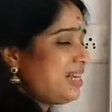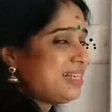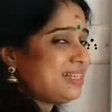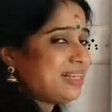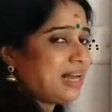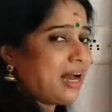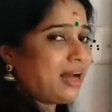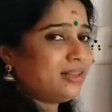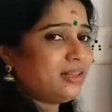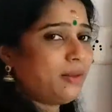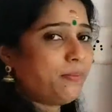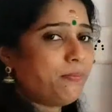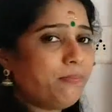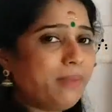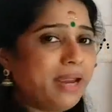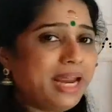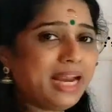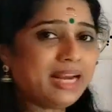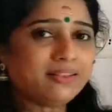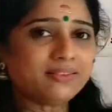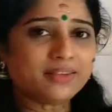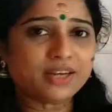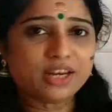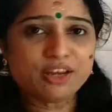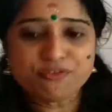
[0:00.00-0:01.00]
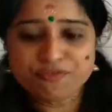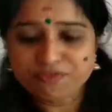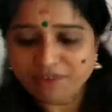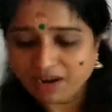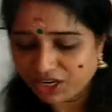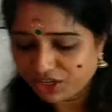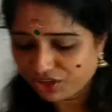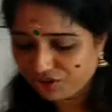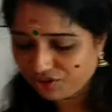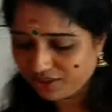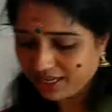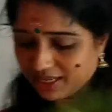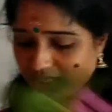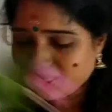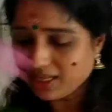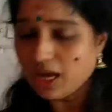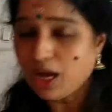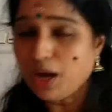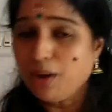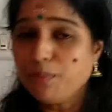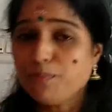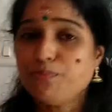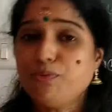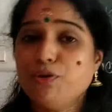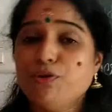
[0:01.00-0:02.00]
these are the main three functions
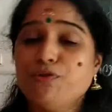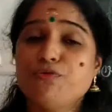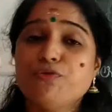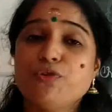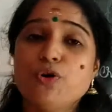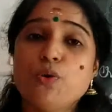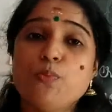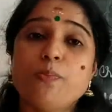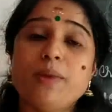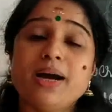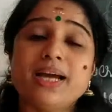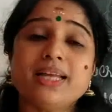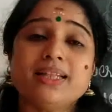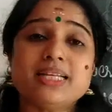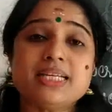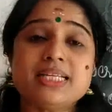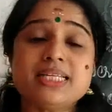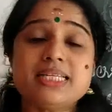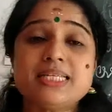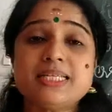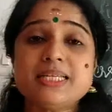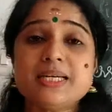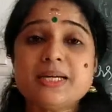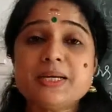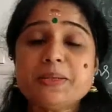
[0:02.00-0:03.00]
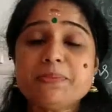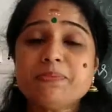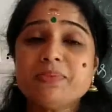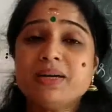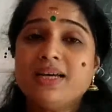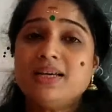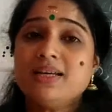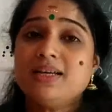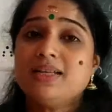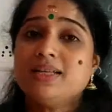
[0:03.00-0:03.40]
performed by the stem.